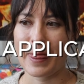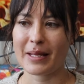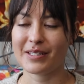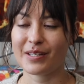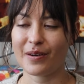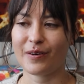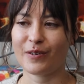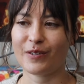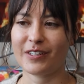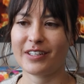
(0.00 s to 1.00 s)

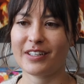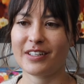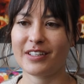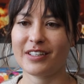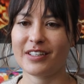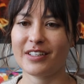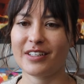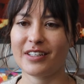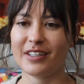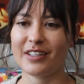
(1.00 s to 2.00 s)
So
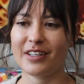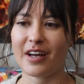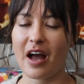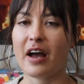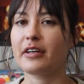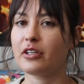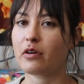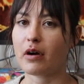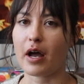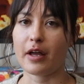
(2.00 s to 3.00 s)

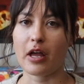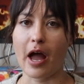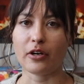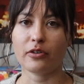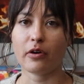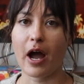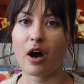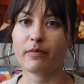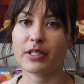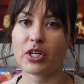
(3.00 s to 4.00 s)
I don't know
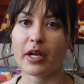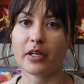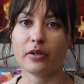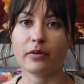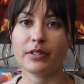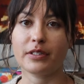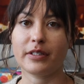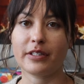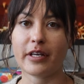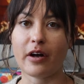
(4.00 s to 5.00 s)
how much I can go into
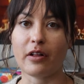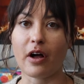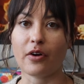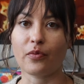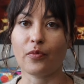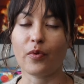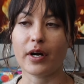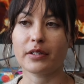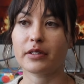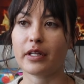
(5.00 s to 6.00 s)
detail on
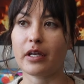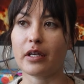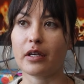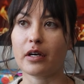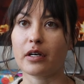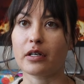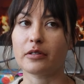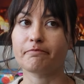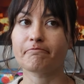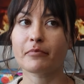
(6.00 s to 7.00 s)
what the
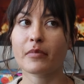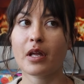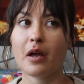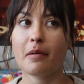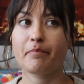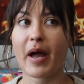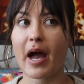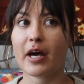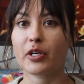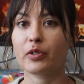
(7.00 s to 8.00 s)

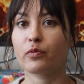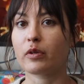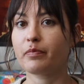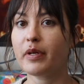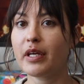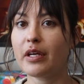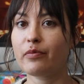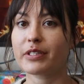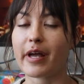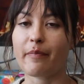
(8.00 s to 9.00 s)
pattern will be,
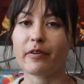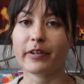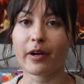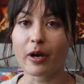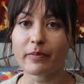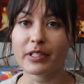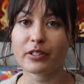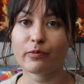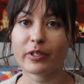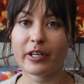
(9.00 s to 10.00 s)
what type of
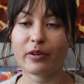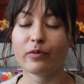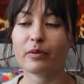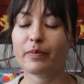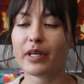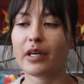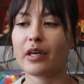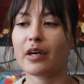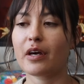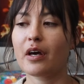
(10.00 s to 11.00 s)
garment it will
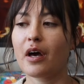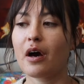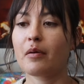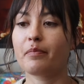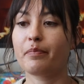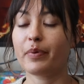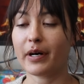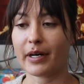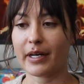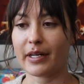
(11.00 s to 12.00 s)
be,
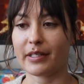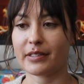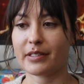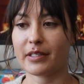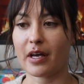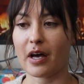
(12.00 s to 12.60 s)
but